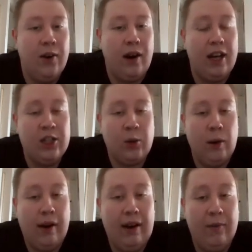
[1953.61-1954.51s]
A high
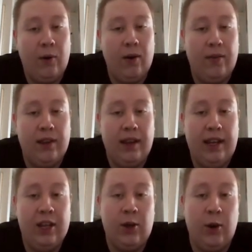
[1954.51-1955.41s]
schooler involved
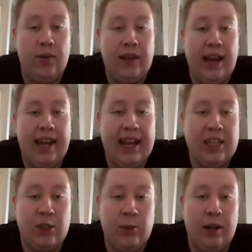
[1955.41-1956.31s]
in turn of the
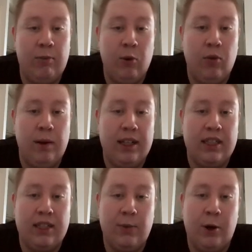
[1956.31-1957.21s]
decade student
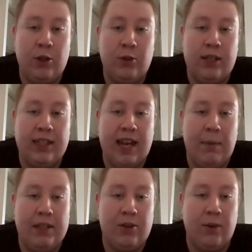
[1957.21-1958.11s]
movements works to
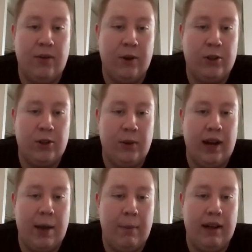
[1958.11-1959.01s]
escape his comfort zone
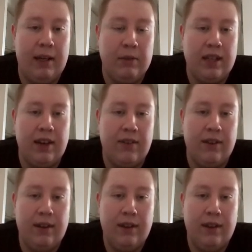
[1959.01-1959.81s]
and apply himself.